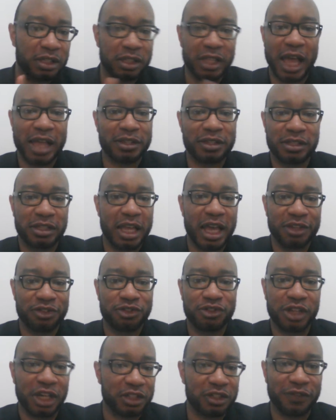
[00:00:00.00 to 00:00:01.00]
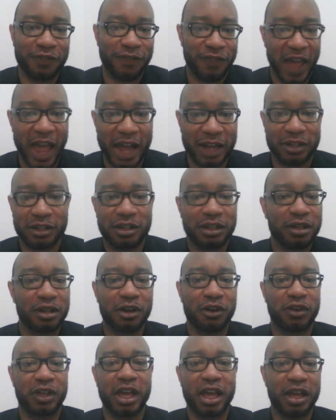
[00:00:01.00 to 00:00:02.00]
That's just fact,
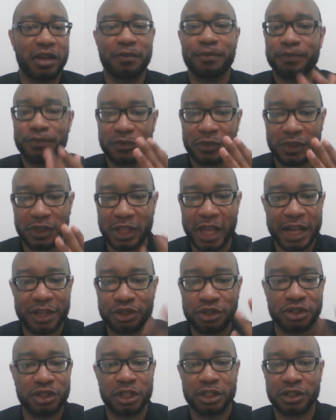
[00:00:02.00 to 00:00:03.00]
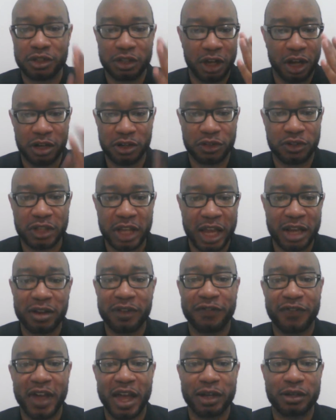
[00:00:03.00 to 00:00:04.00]
okay? That's just understand
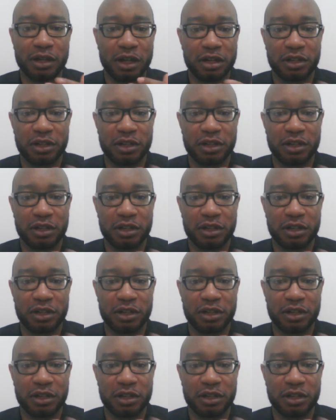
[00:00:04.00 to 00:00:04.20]
the fact,